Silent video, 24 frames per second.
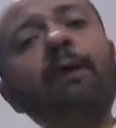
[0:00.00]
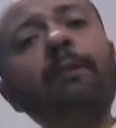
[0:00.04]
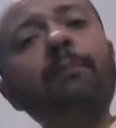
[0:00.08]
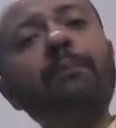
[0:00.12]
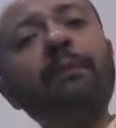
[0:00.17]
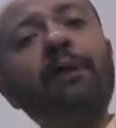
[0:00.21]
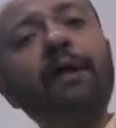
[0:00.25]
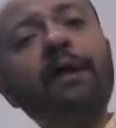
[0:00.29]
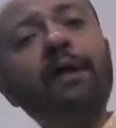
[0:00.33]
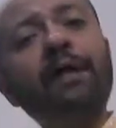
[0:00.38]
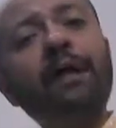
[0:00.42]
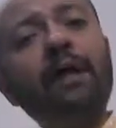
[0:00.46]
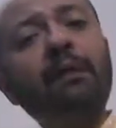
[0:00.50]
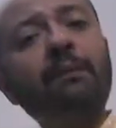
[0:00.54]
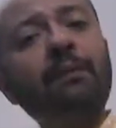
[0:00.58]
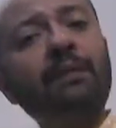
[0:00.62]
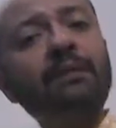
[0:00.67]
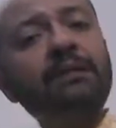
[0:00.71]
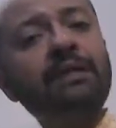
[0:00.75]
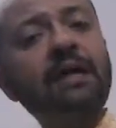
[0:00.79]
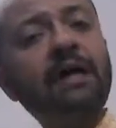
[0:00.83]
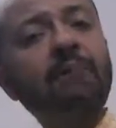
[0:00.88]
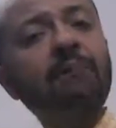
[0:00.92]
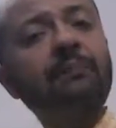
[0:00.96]
my
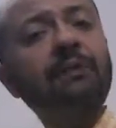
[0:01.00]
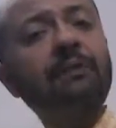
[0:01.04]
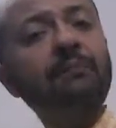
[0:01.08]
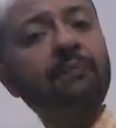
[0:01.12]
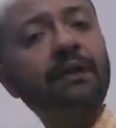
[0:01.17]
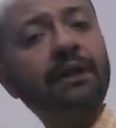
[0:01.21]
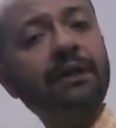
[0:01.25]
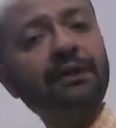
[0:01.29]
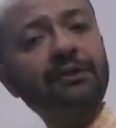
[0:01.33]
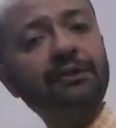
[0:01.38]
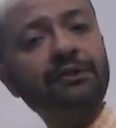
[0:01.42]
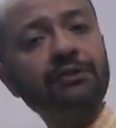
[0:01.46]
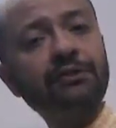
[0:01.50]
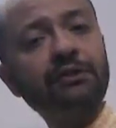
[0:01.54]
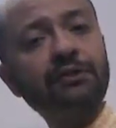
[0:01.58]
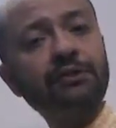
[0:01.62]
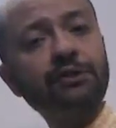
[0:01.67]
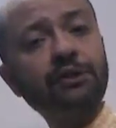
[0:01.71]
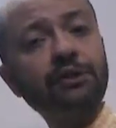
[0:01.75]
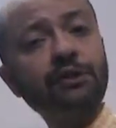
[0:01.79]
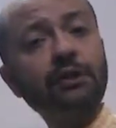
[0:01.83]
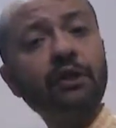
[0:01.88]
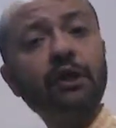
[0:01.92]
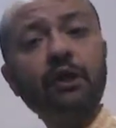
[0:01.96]
pranayamas have been mentioned.
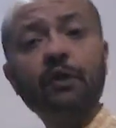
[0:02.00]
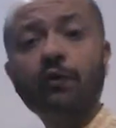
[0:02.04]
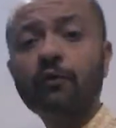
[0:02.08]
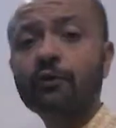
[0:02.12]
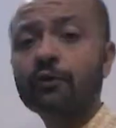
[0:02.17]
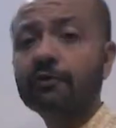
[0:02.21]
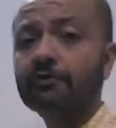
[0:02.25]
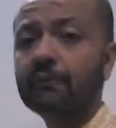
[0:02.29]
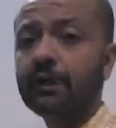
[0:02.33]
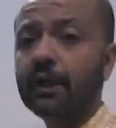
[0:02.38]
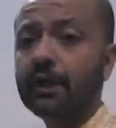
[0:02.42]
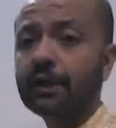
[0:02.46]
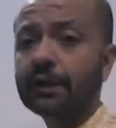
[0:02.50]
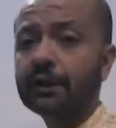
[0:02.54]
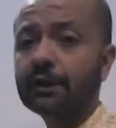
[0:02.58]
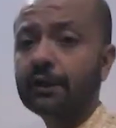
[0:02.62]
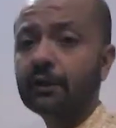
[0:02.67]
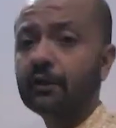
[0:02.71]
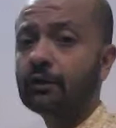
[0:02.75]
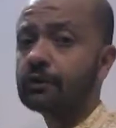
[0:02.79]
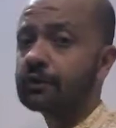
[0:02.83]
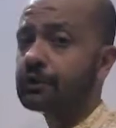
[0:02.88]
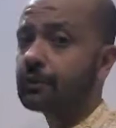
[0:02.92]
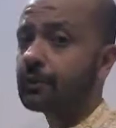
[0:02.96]
So you can go to
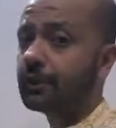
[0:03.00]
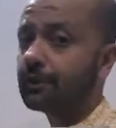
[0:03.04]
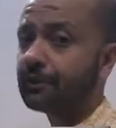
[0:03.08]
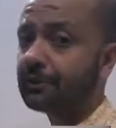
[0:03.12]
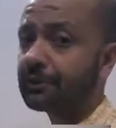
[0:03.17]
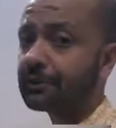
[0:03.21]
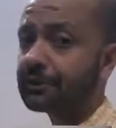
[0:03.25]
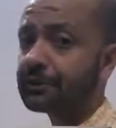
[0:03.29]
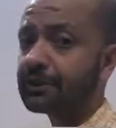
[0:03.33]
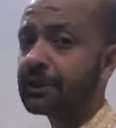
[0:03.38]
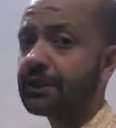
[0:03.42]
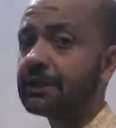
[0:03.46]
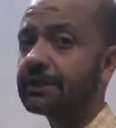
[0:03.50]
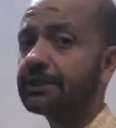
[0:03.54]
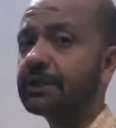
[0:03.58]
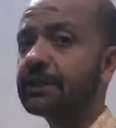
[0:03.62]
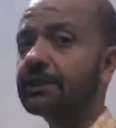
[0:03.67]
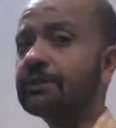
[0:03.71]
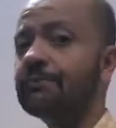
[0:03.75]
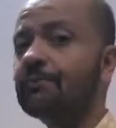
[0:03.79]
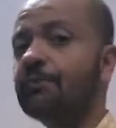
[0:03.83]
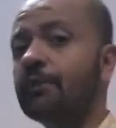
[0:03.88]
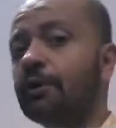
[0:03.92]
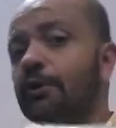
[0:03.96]
market also and purchase
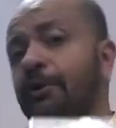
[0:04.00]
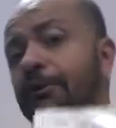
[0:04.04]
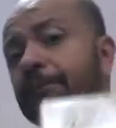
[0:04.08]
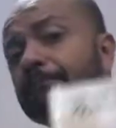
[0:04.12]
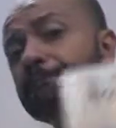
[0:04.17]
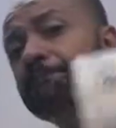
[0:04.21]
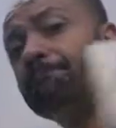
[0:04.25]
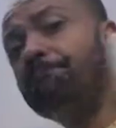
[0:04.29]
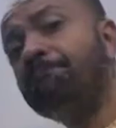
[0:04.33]
this book.